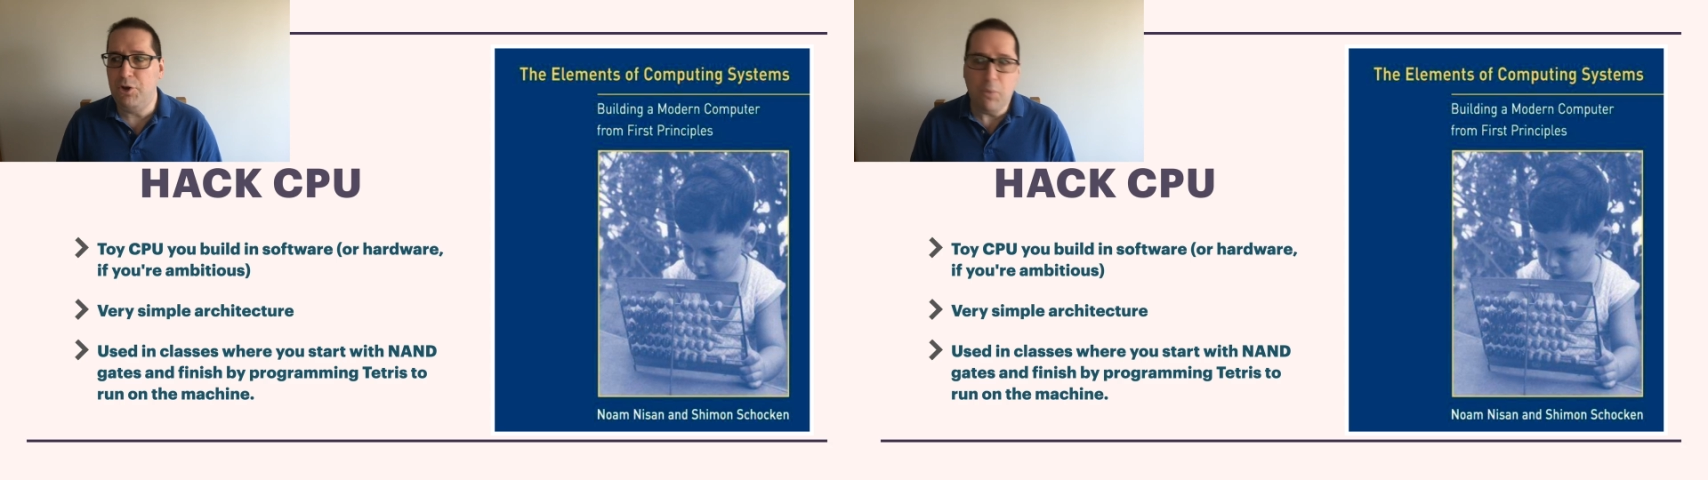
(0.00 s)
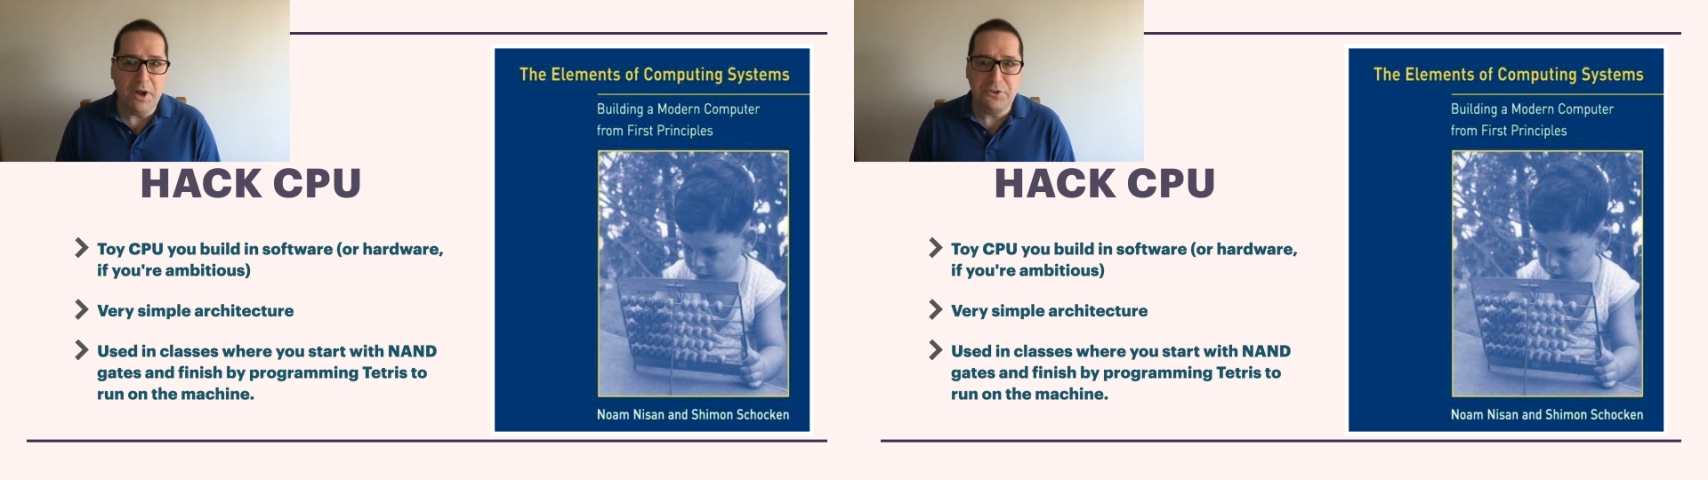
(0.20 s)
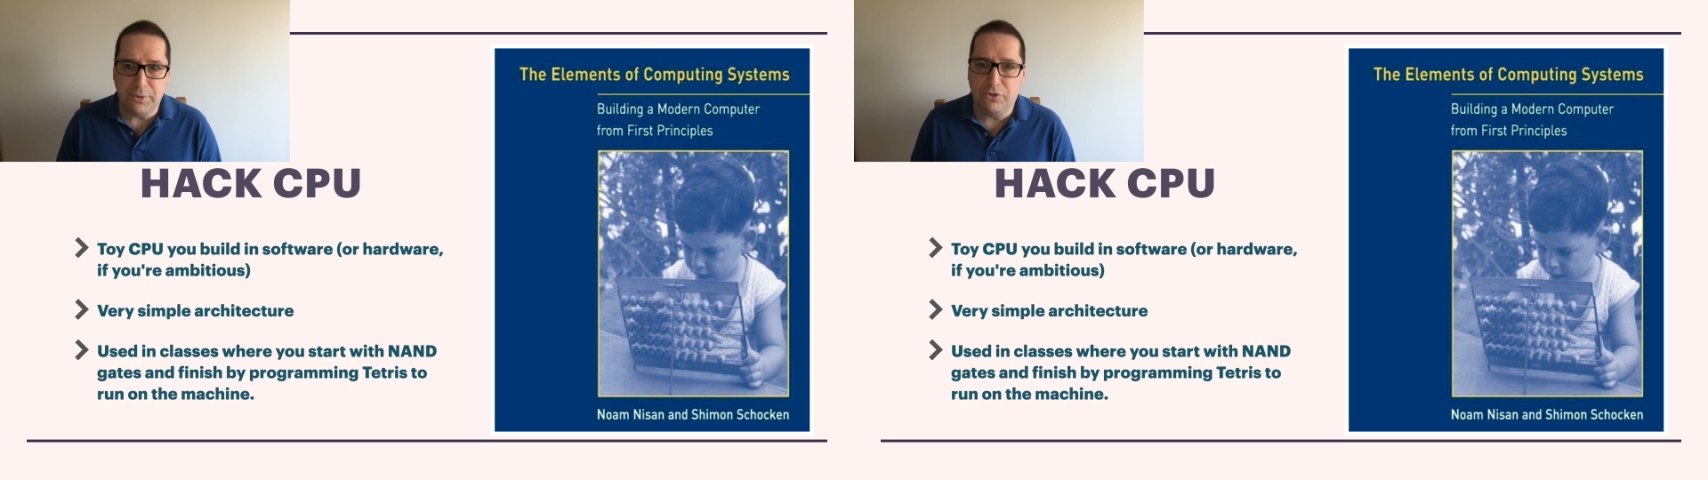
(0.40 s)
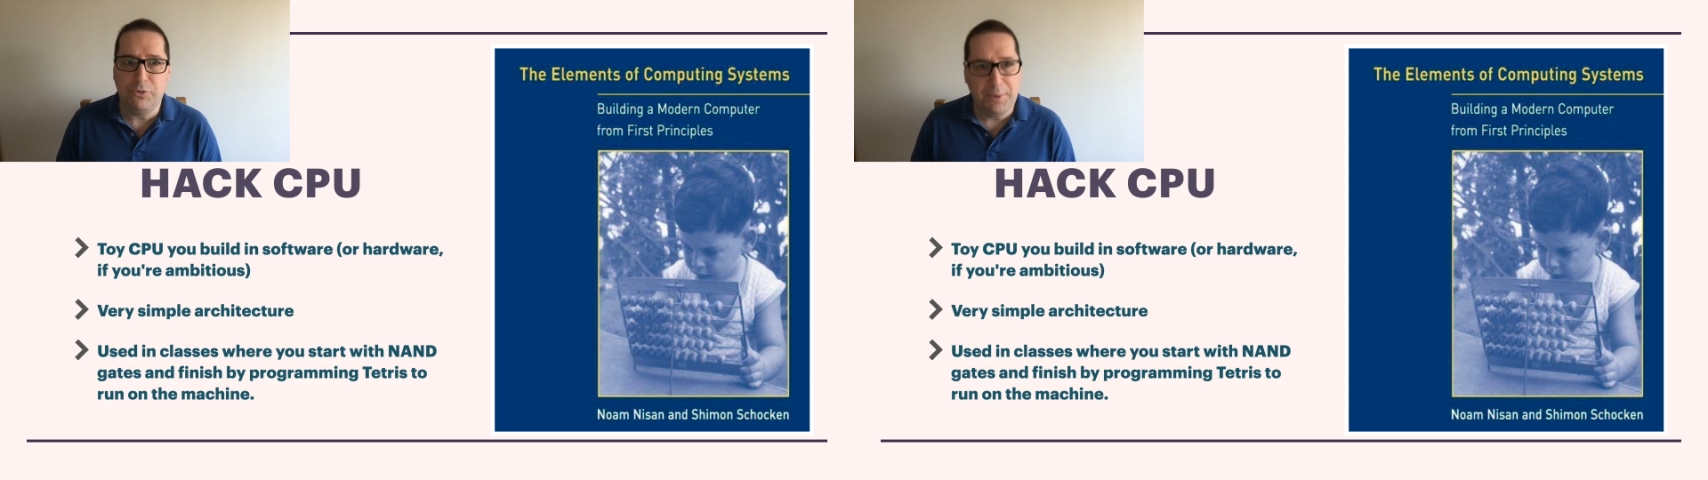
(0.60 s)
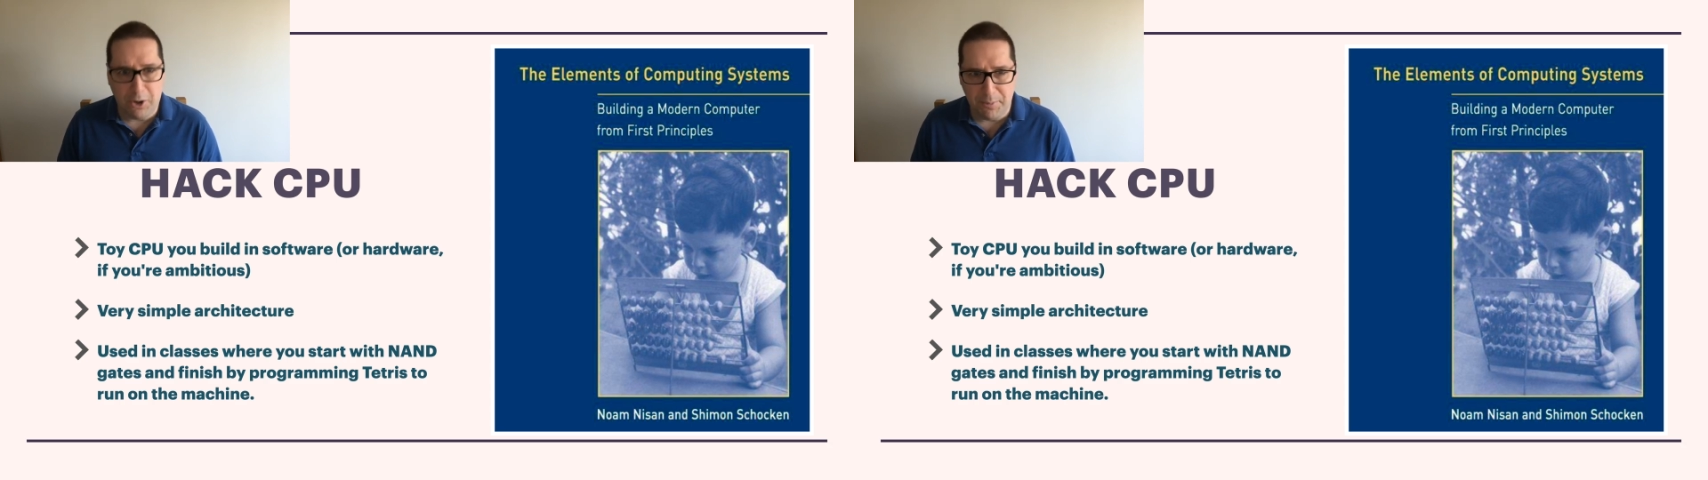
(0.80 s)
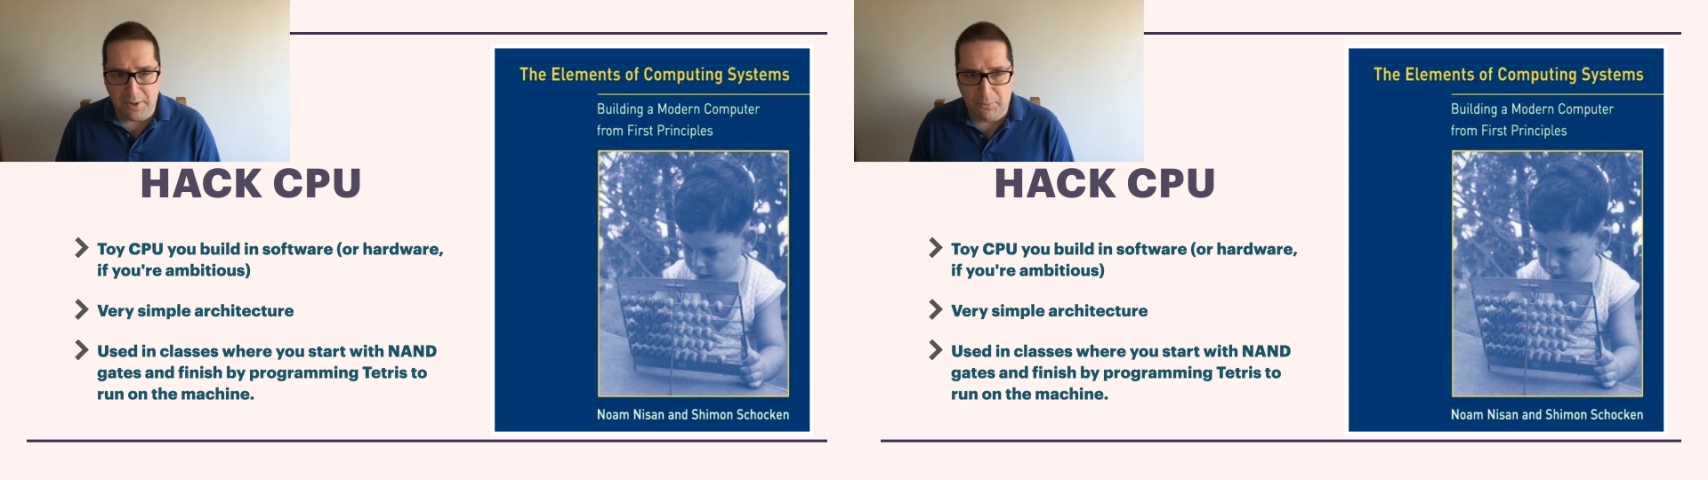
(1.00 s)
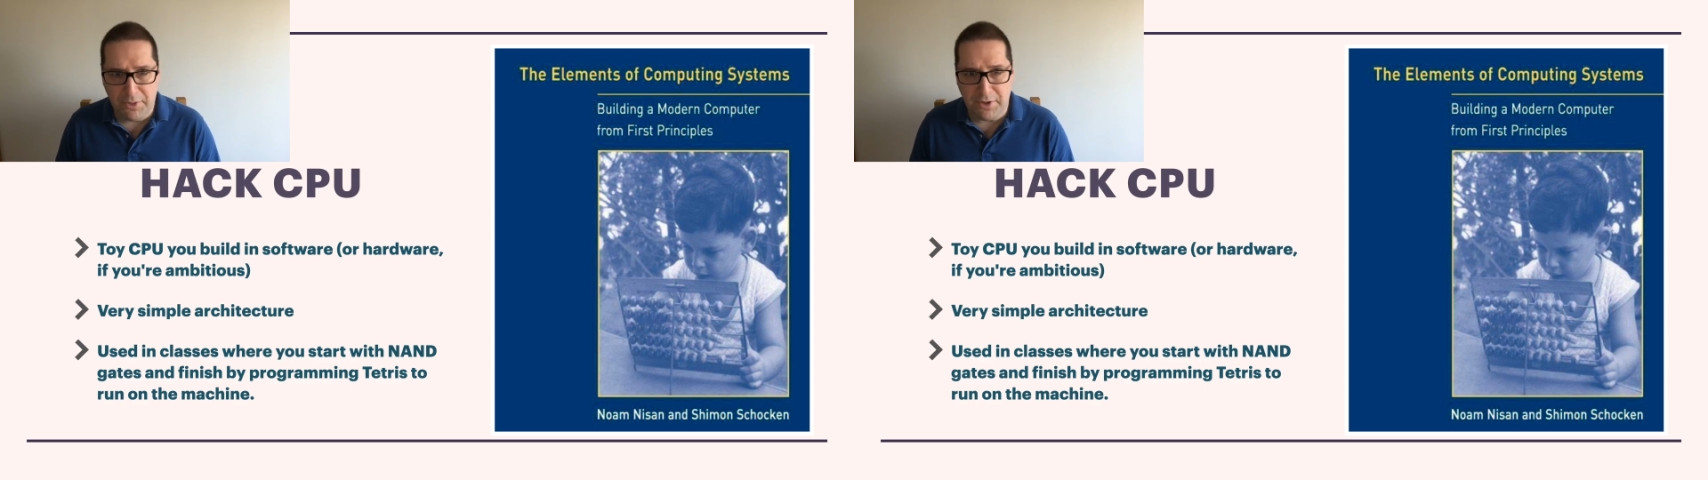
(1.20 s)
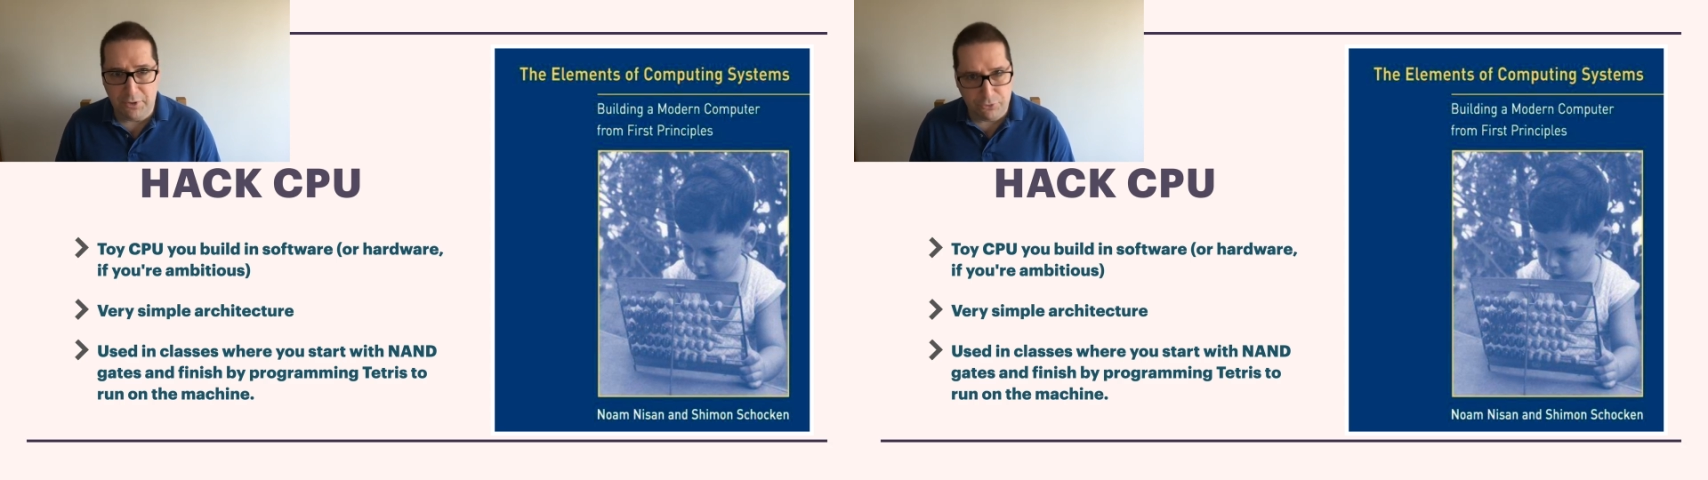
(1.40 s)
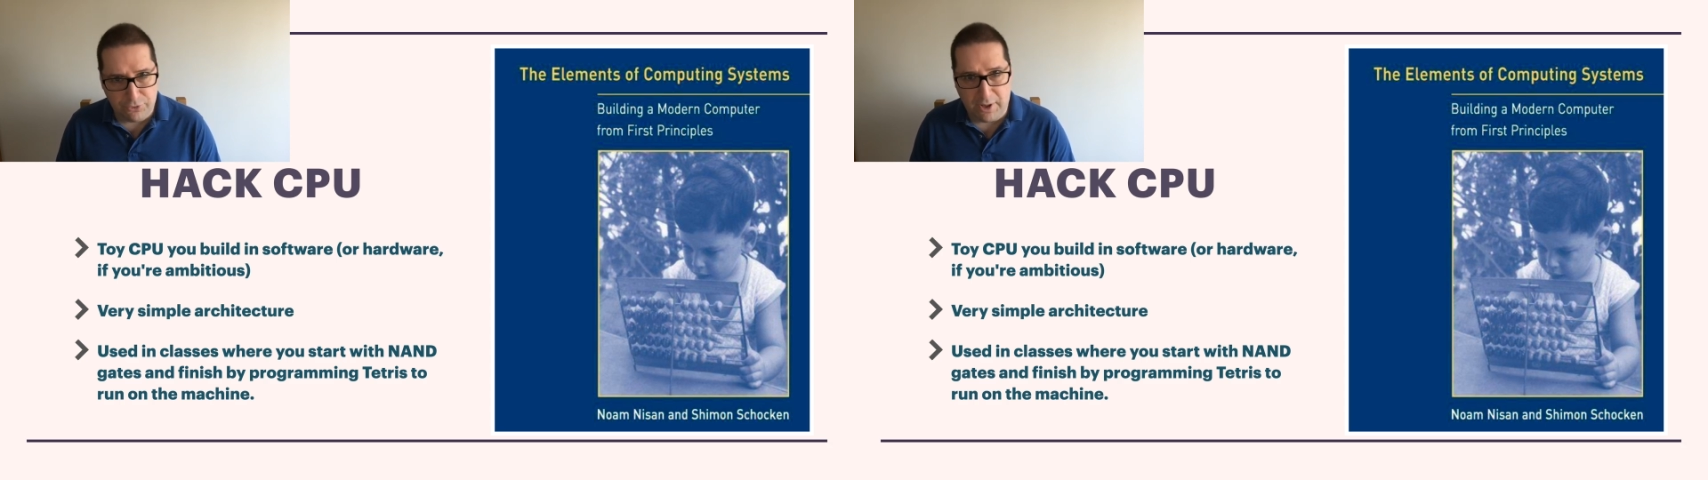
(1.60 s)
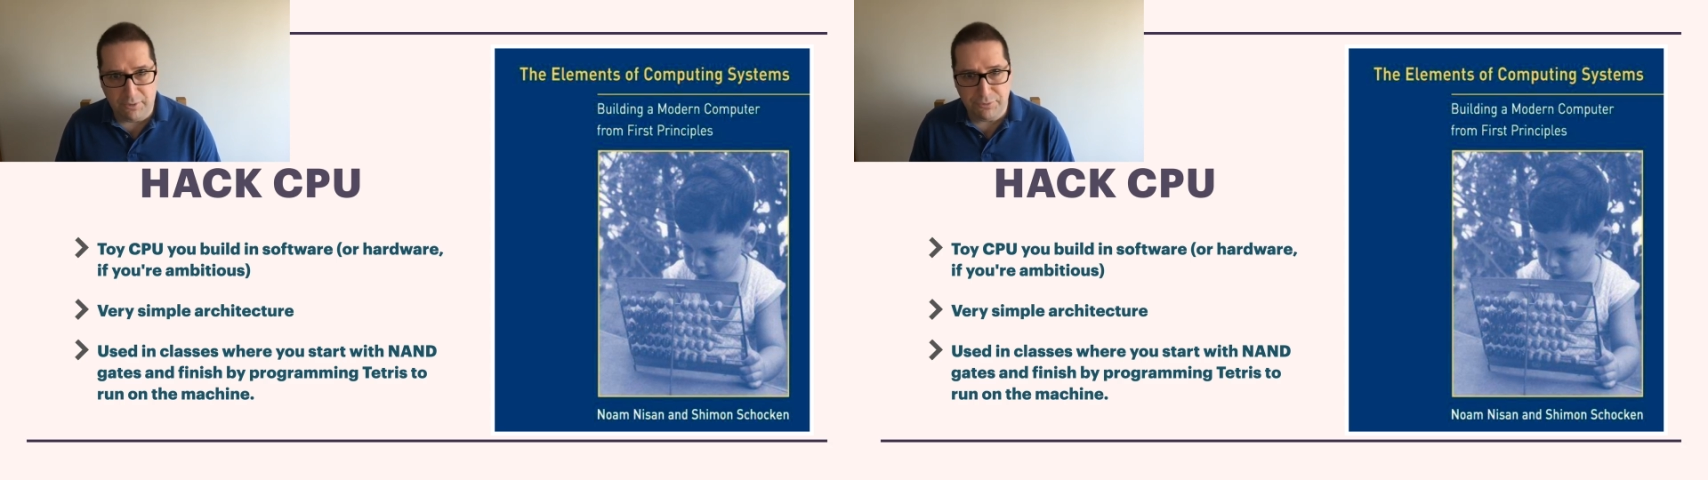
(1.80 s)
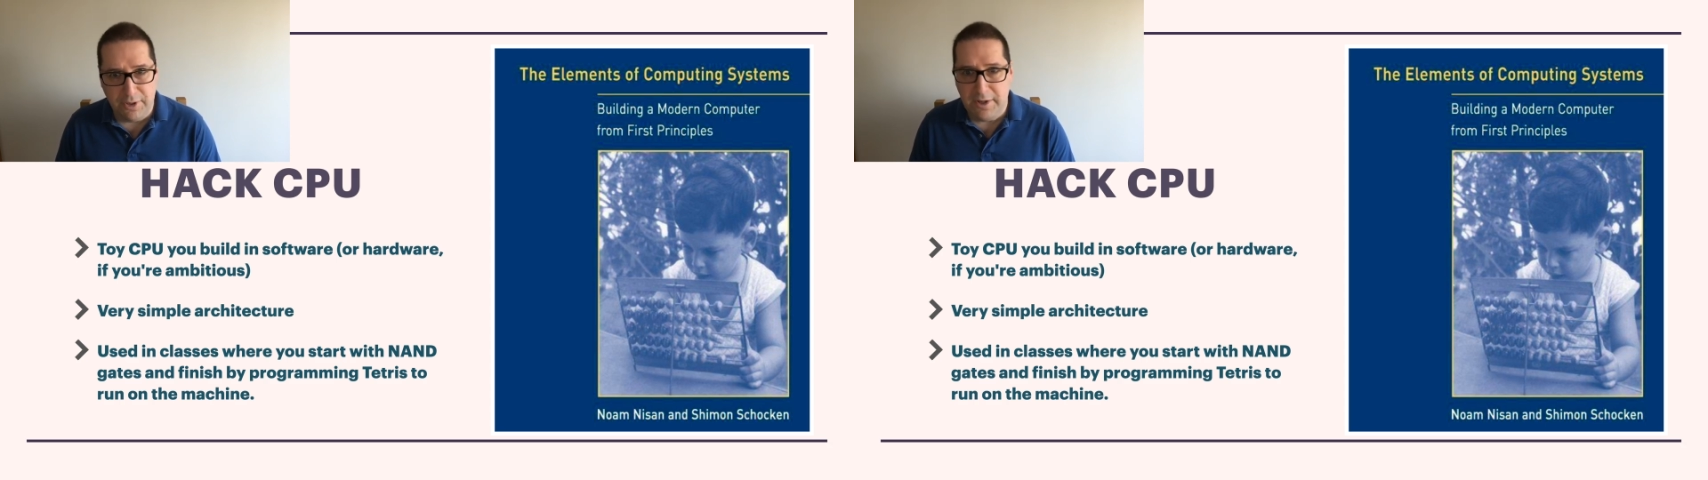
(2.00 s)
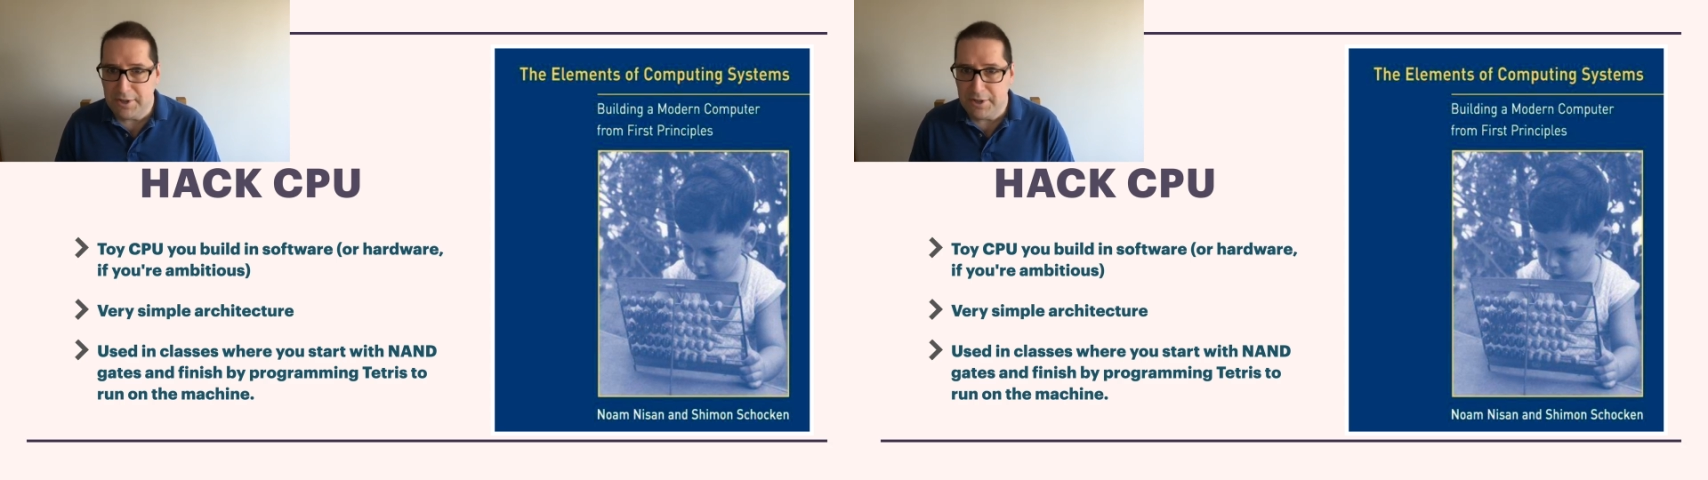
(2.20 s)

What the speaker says: want to experiment with it yourself,